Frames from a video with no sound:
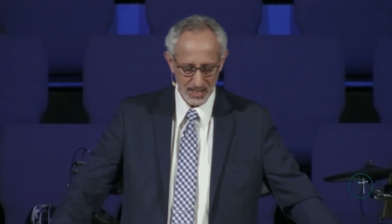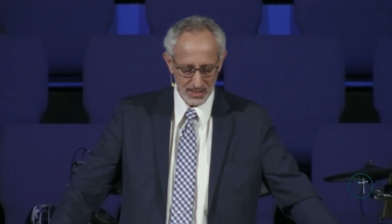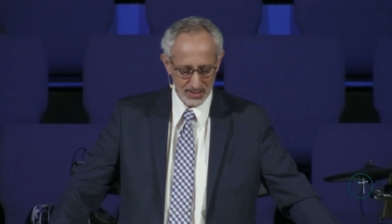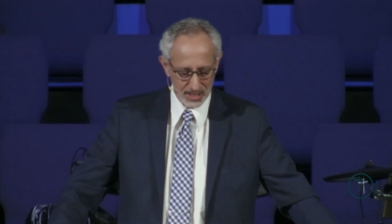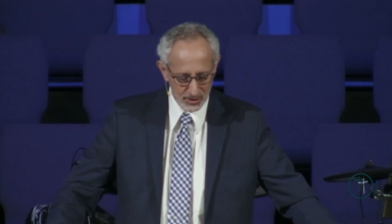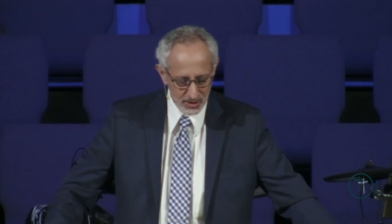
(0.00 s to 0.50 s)

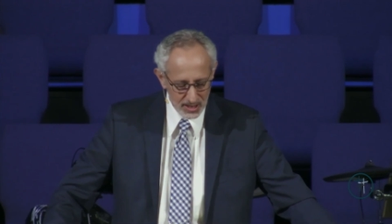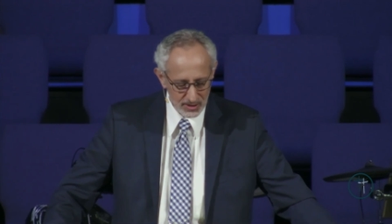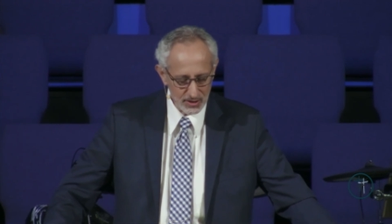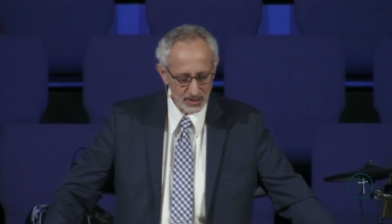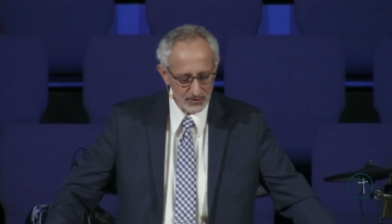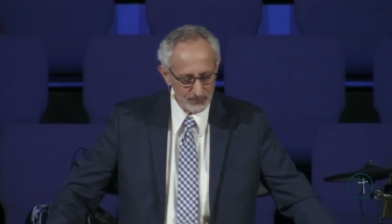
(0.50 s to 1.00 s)
And then you
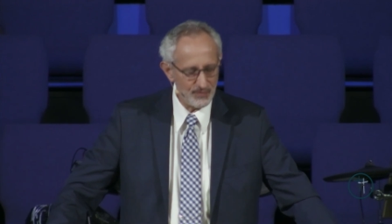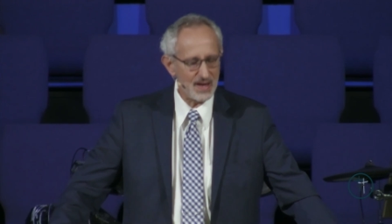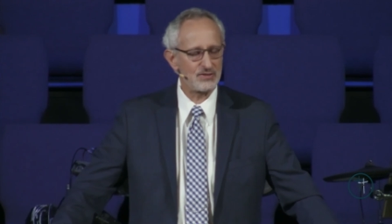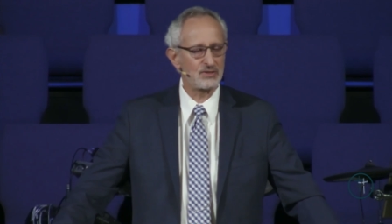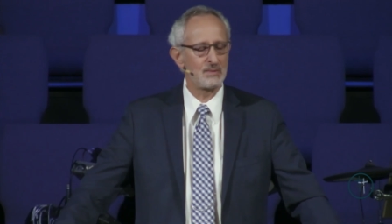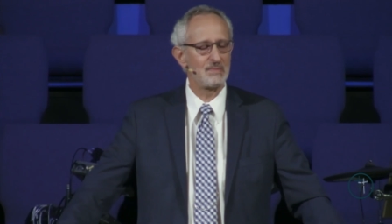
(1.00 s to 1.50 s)
need to
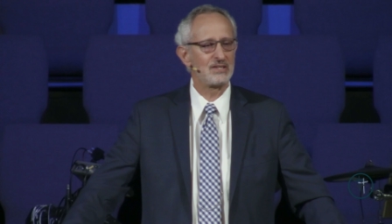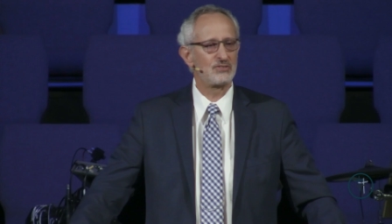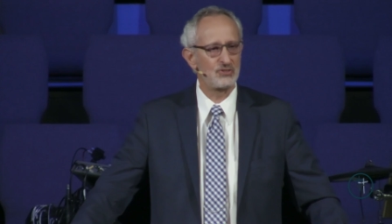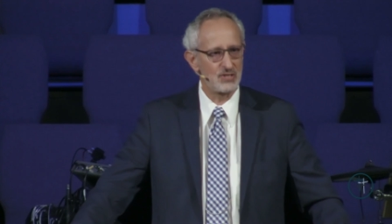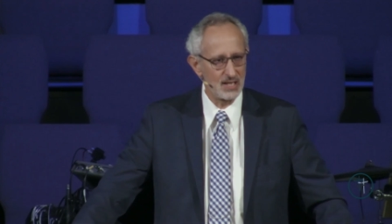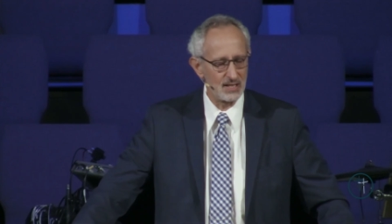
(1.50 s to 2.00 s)
confess them as
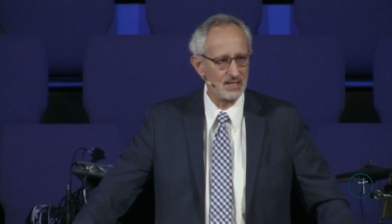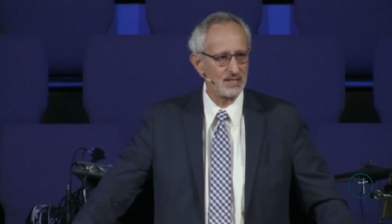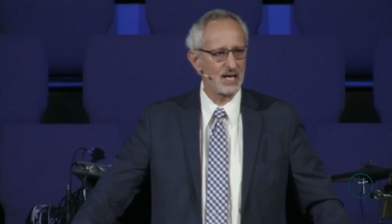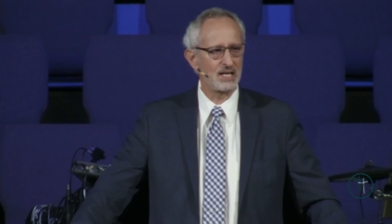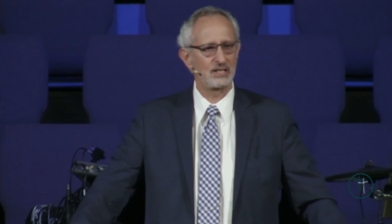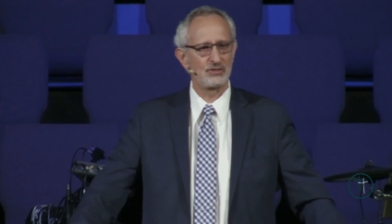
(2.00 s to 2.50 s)
sin
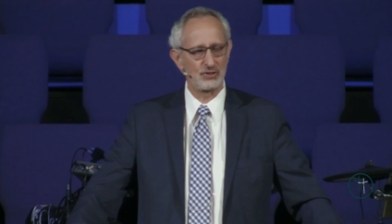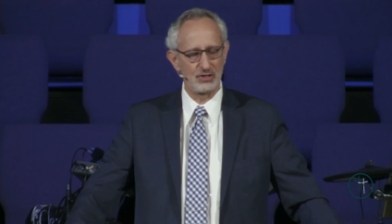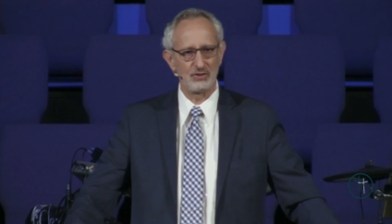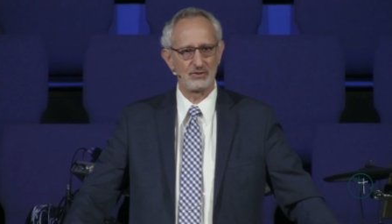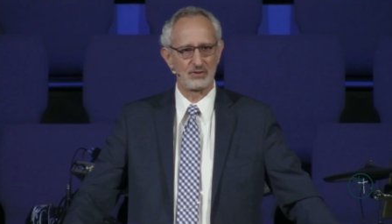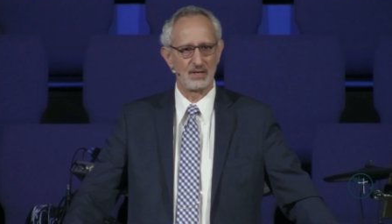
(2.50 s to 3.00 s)
and not
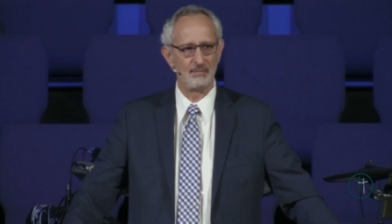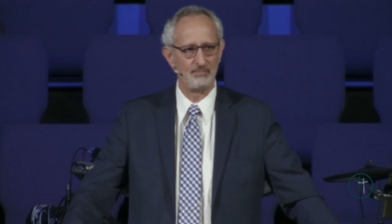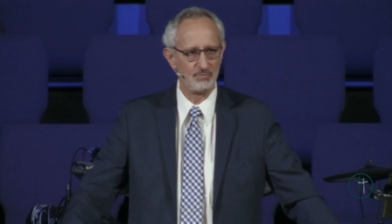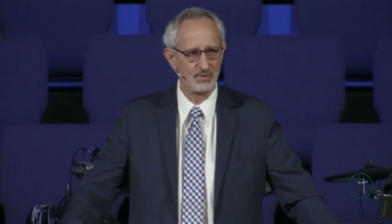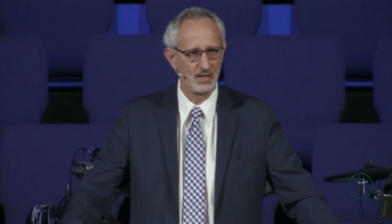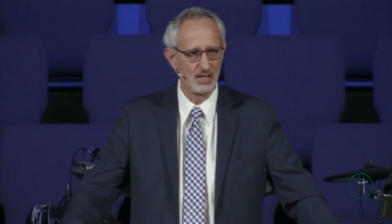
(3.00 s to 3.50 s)
excuse them.